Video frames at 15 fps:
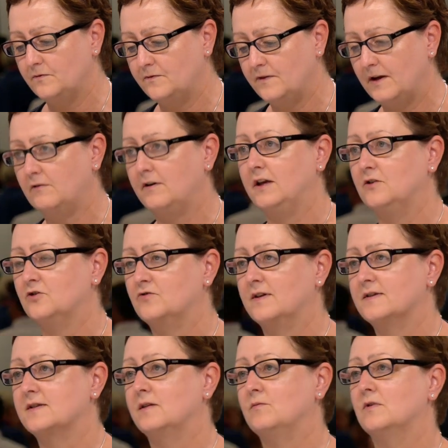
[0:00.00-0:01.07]
very
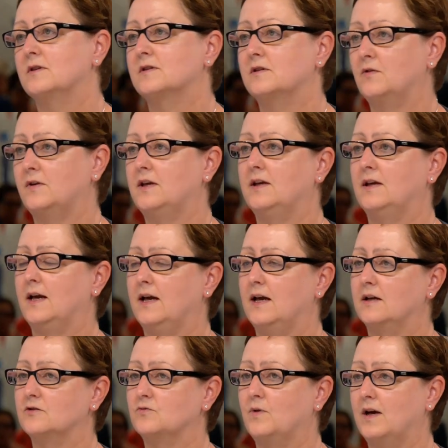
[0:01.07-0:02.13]
interesting was looking
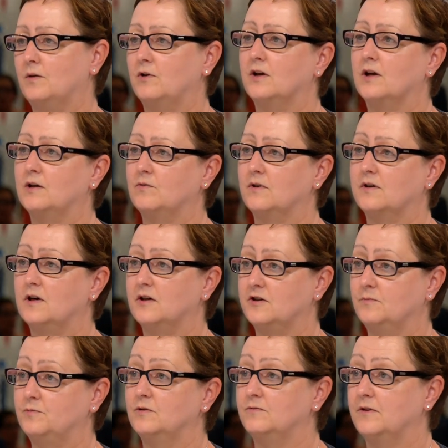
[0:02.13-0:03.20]
at where we're going with
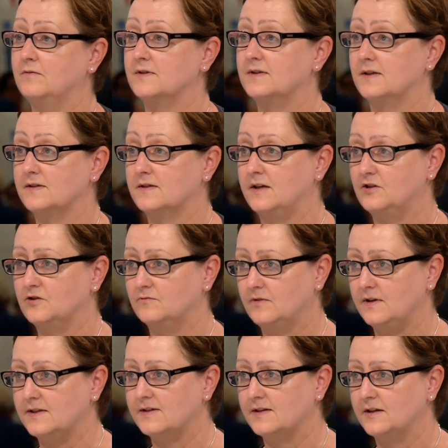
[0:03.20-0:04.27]
cardiopulmonary resuscitation
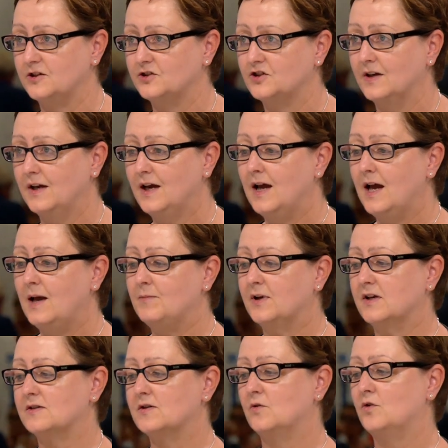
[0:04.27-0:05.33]
research.
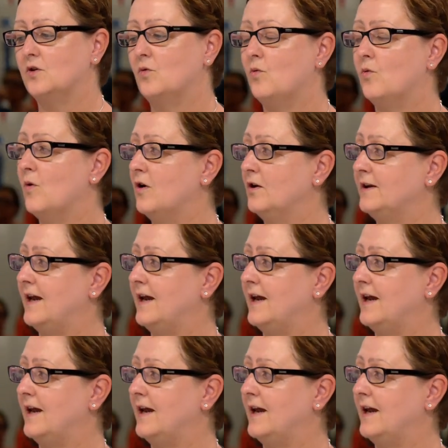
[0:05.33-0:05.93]
Because on the one